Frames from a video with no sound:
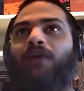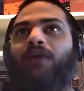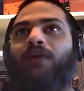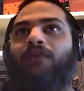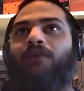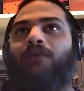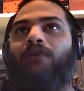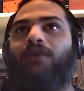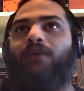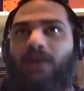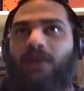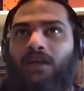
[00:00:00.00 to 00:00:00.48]

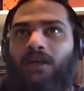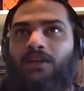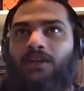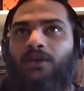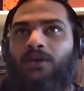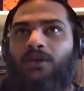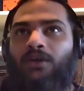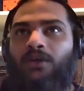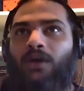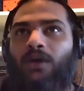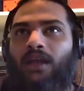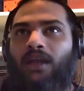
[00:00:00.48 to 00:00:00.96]

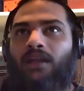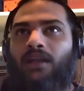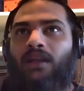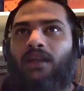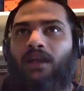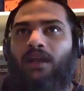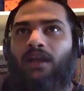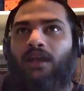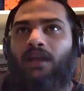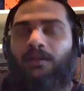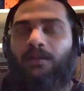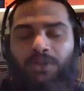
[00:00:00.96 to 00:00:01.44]
avocado and
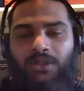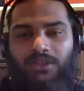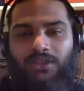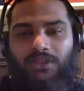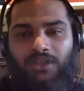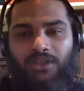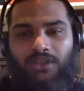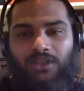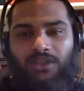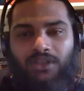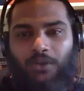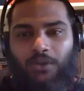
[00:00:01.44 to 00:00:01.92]
lime
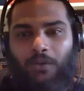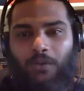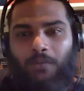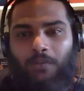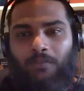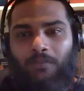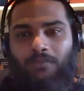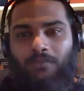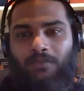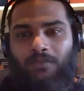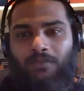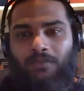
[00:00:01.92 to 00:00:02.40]
trees at home.
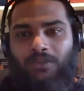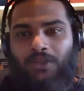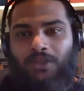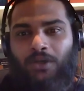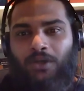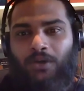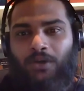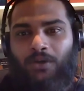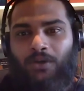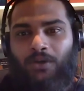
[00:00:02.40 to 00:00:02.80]
So